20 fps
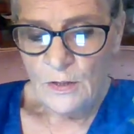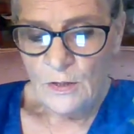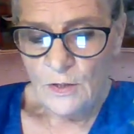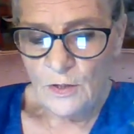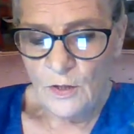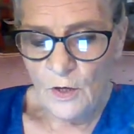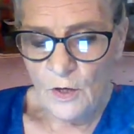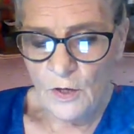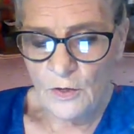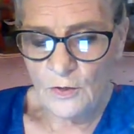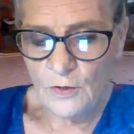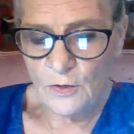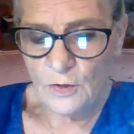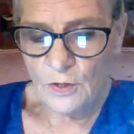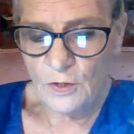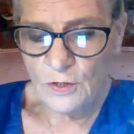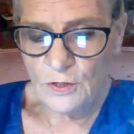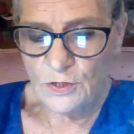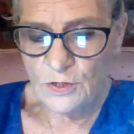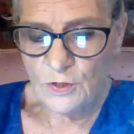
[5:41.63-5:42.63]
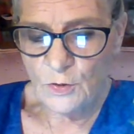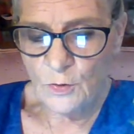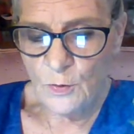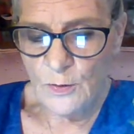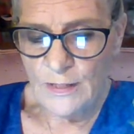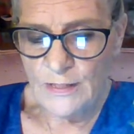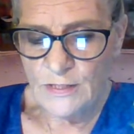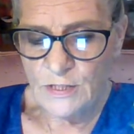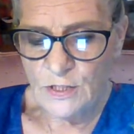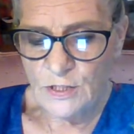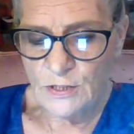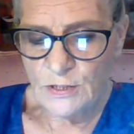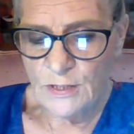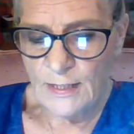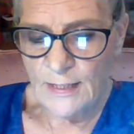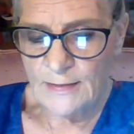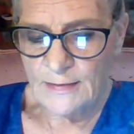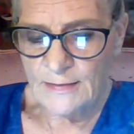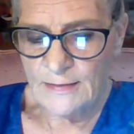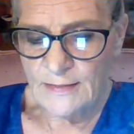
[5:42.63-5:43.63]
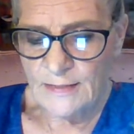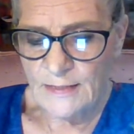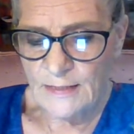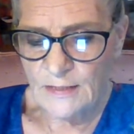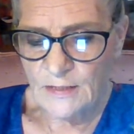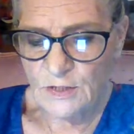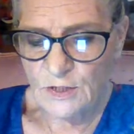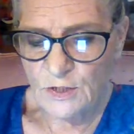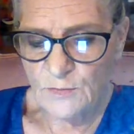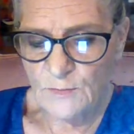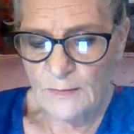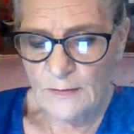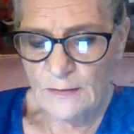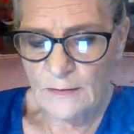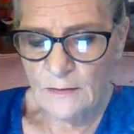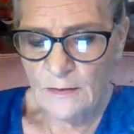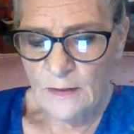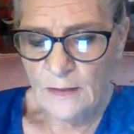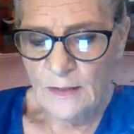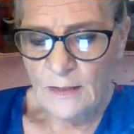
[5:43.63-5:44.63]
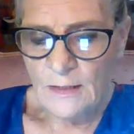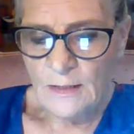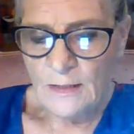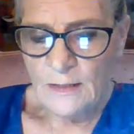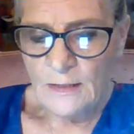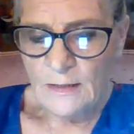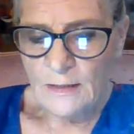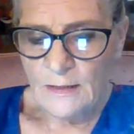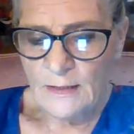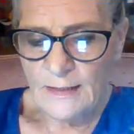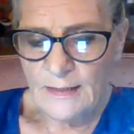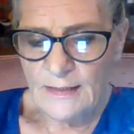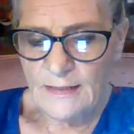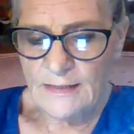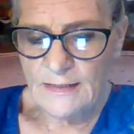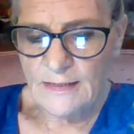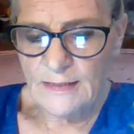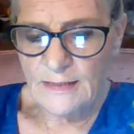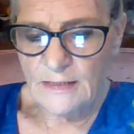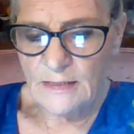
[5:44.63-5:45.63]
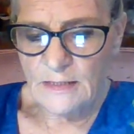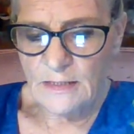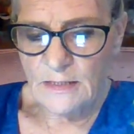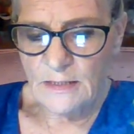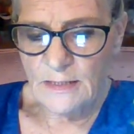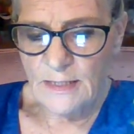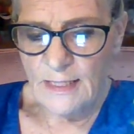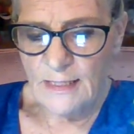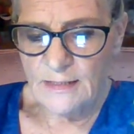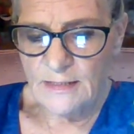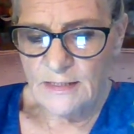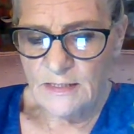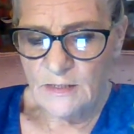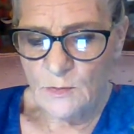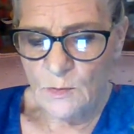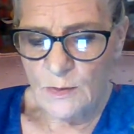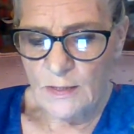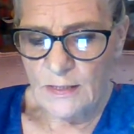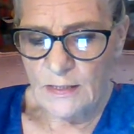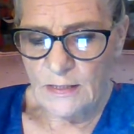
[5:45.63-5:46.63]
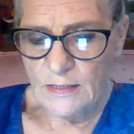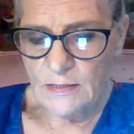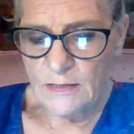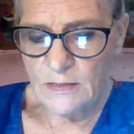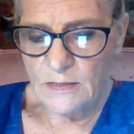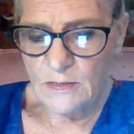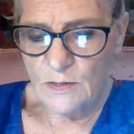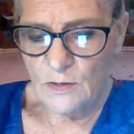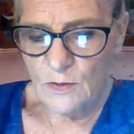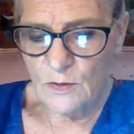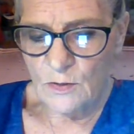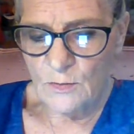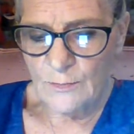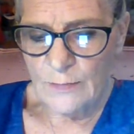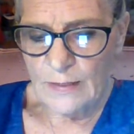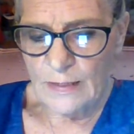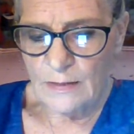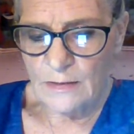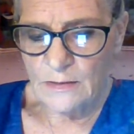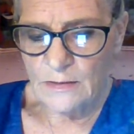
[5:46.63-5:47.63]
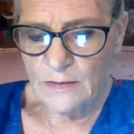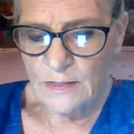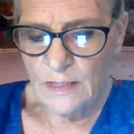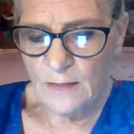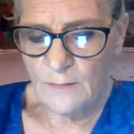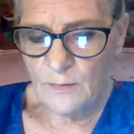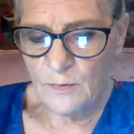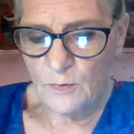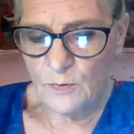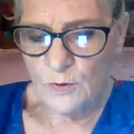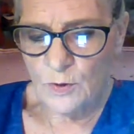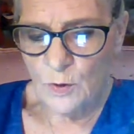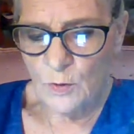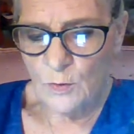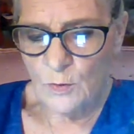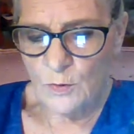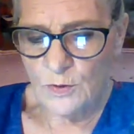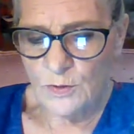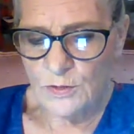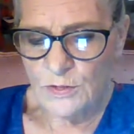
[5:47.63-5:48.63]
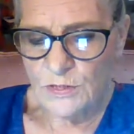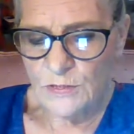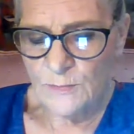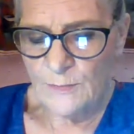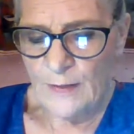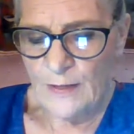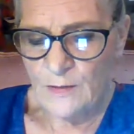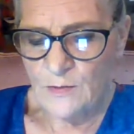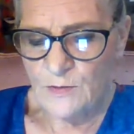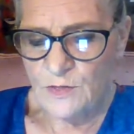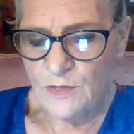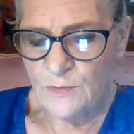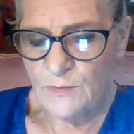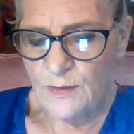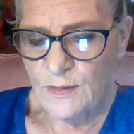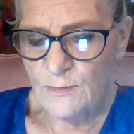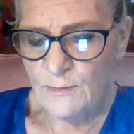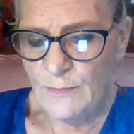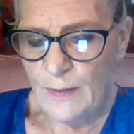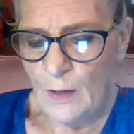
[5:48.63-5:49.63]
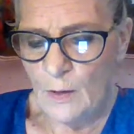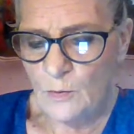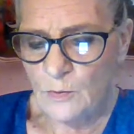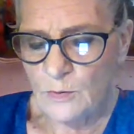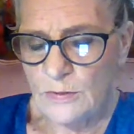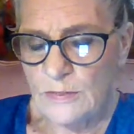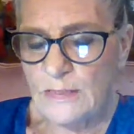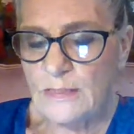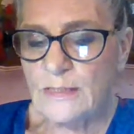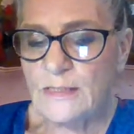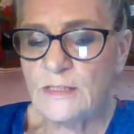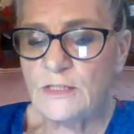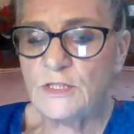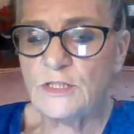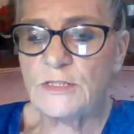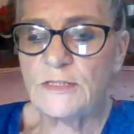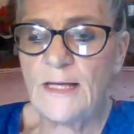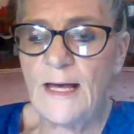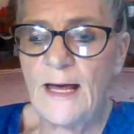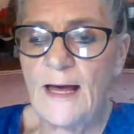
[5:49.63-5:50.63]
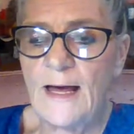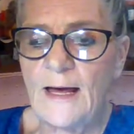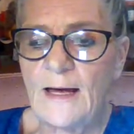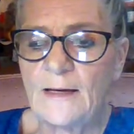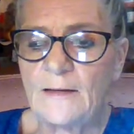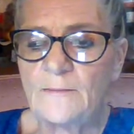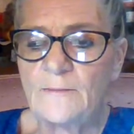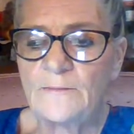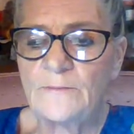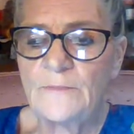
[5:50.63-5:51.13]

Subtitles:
Carter looked a question at his henchman. Leads into the next suite, sir, but double doors supposed to be bolted each side.